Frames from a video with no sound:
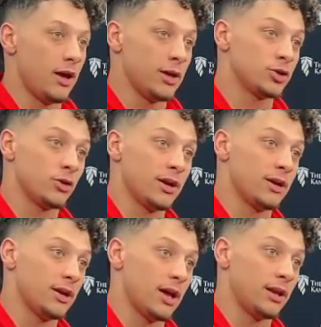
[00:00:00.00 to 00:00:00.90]
injury
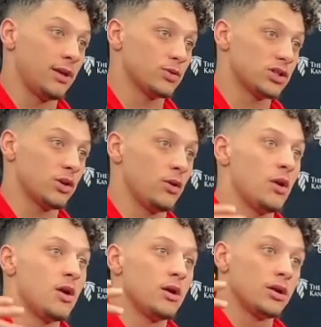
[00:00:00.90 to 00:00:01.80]
and, he, and he was
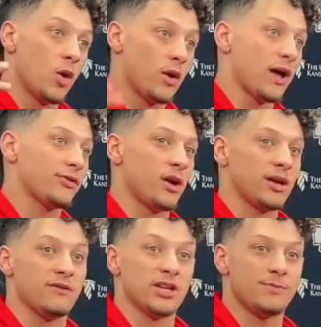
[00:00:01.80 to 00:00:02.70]
still going out there and
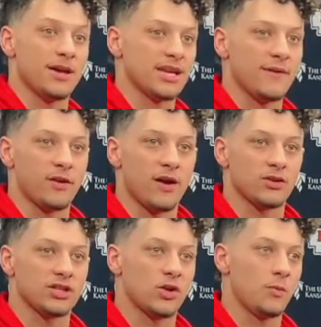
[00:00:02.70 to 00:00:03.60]
giving his best effort
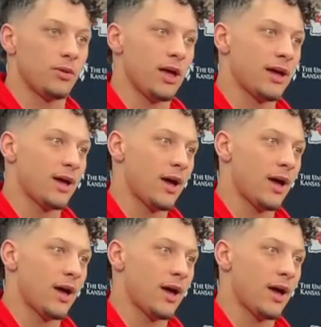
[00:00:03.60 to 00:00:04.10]
every single play.